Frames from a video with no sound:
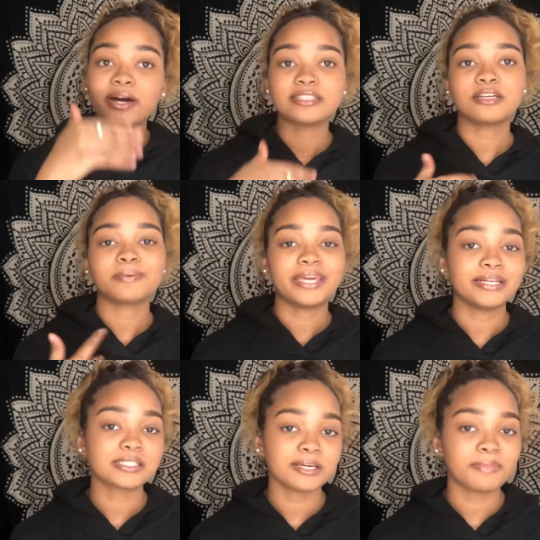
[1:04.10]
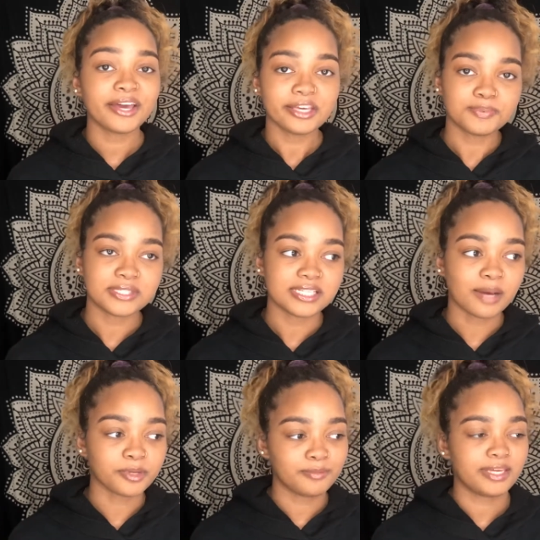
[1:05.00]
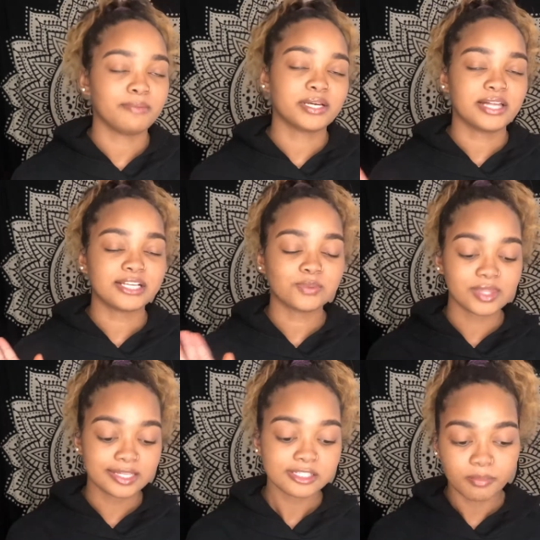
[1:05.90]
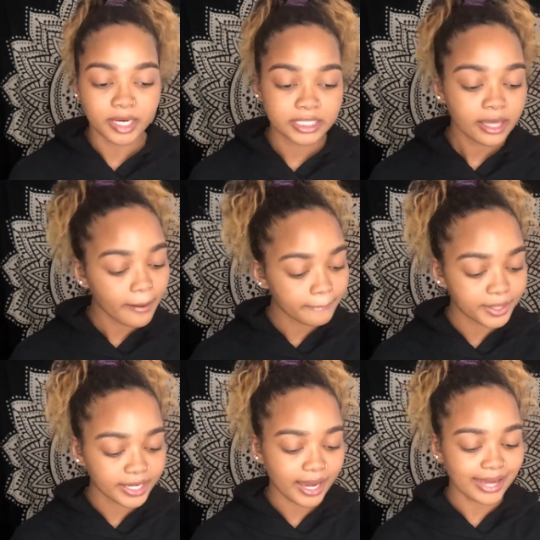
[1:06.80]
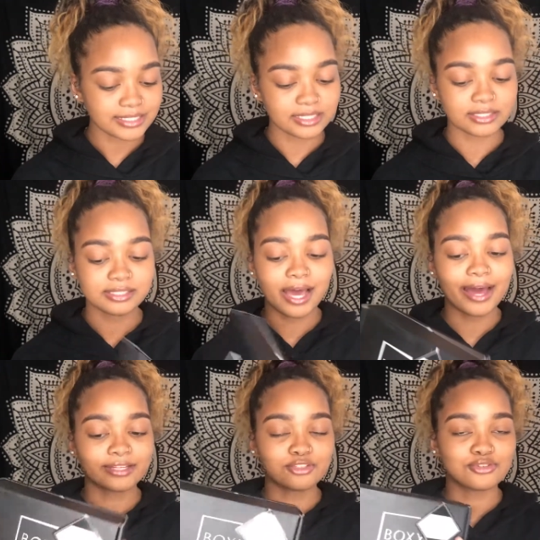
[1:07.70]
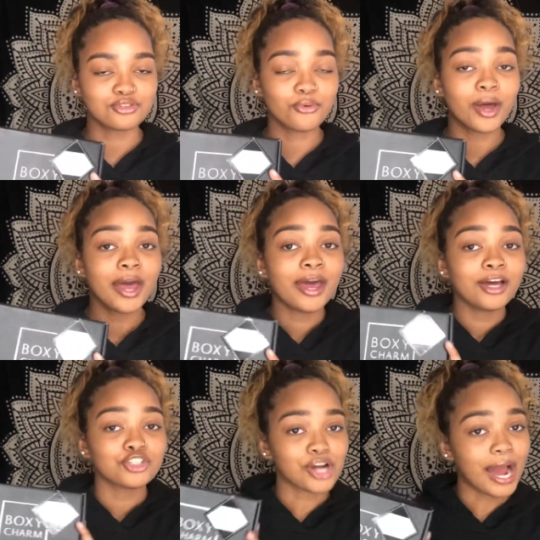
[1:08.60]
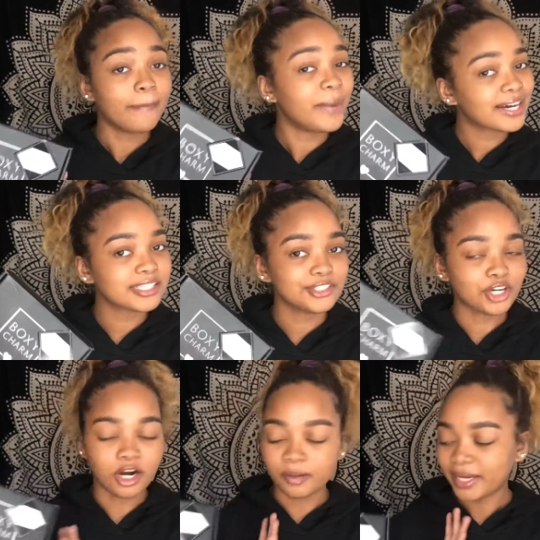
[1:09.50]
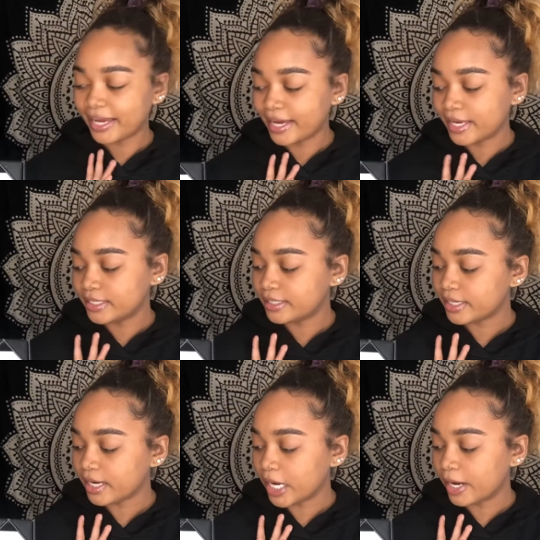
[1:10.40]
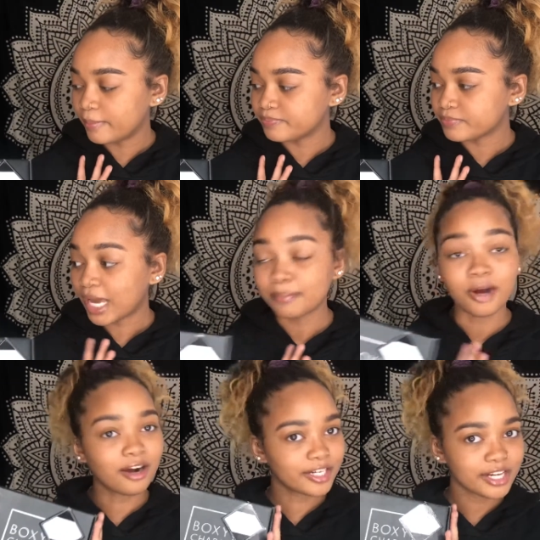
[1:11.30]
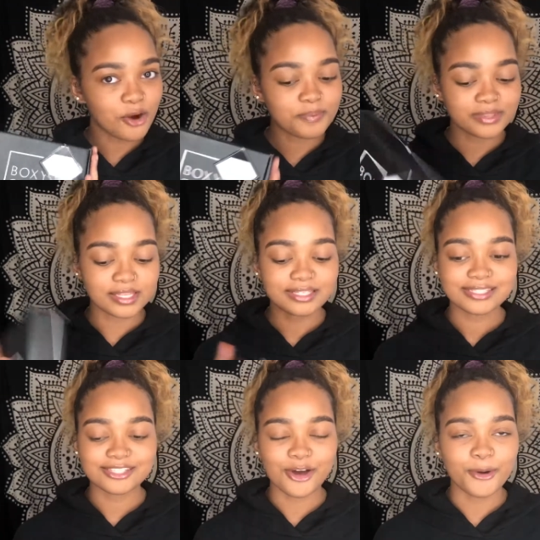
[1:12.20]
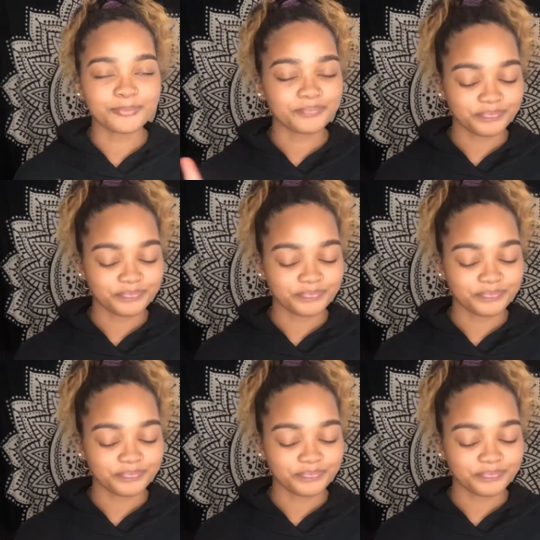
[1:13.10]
I ended up canceling my Ipsy. I'm gonna be getting my last one this month, but I did decide to try Boxycharm, and I'm already opened this, so